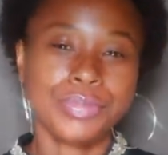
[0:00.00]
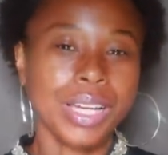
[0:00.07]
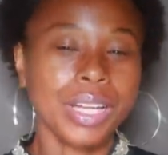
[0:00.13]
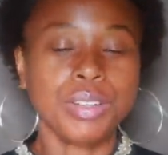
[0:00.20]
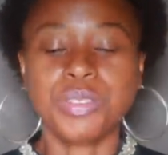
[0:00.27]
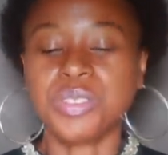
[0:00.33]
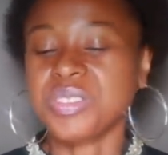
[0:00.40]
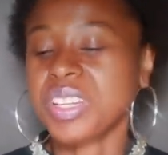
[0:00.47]
I
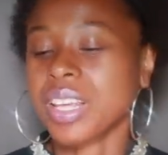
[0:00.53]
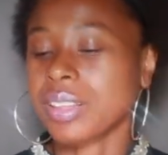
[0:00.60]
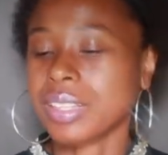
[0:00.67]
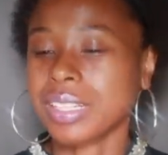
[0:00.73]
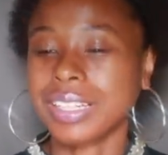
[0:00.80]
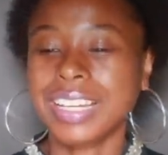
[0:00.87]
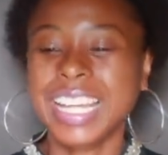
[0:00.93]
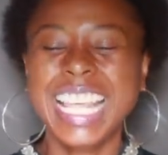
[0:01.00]
don't do
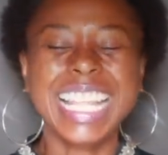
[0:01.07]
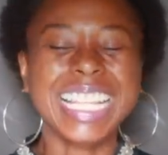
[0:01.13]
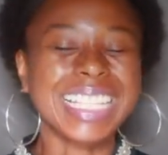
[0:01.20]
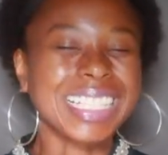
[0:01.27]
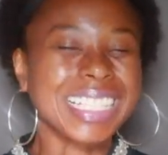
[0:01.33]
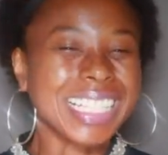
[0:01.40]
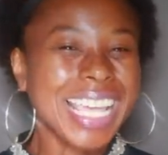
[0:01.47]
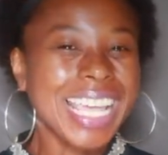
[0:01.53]
nothing.
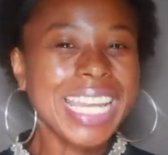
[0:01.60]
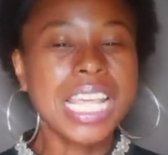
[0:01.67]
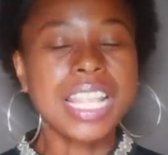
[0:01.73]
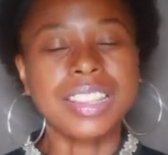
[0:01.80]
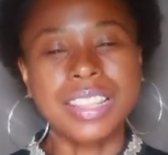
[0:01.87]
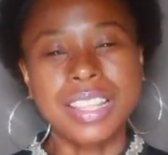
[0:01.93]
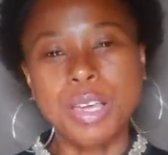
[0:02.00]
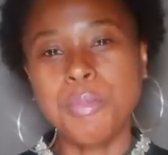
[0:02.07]

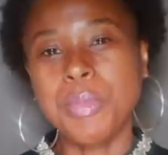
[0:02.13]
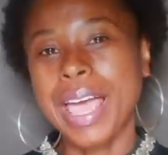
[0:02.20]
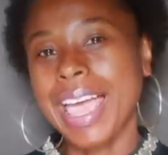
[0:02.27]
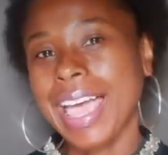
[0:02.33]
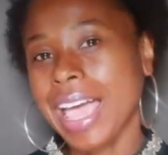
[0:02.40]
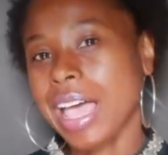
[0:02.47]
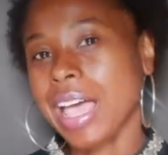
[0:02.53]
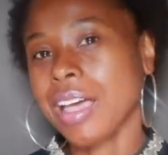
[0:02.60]
Let them
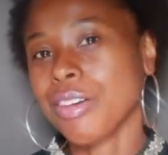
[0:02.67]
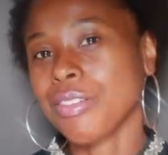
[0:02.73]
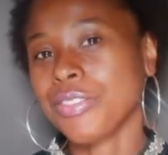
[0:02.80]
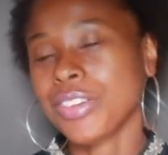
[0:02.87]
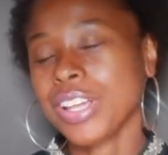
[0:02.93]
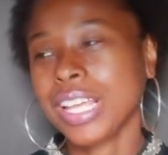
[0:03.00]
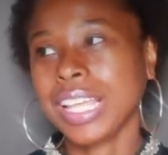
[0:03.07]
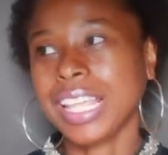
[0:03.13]
have